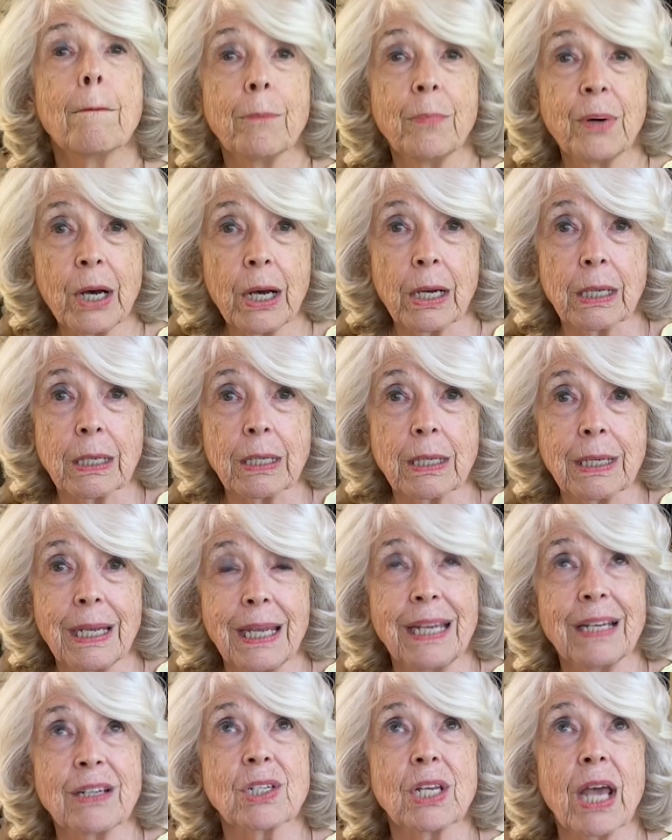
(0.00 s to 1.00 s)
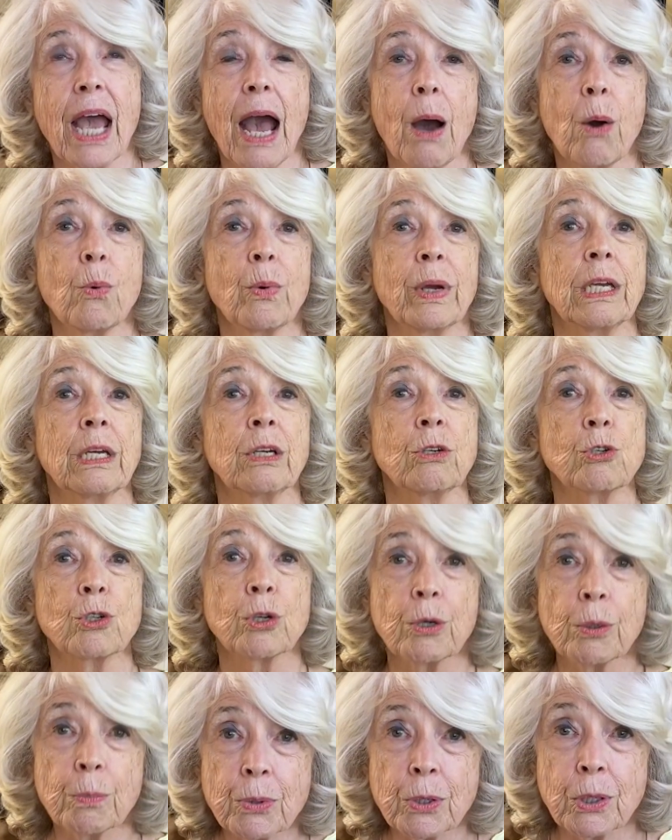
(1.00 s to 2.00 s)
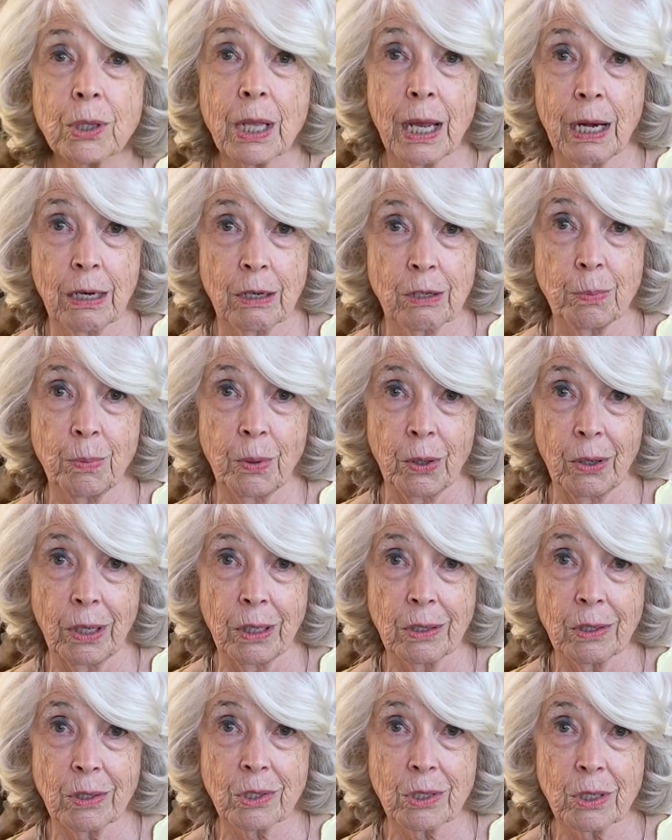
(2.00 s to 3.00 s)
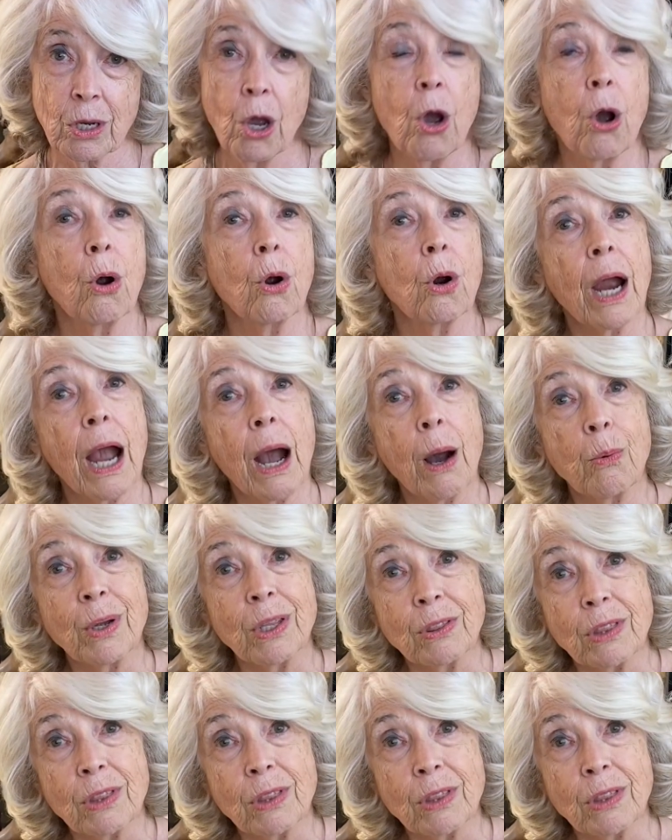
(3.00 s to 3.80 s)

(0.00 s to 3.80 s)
but it's how we interpret that experience or how we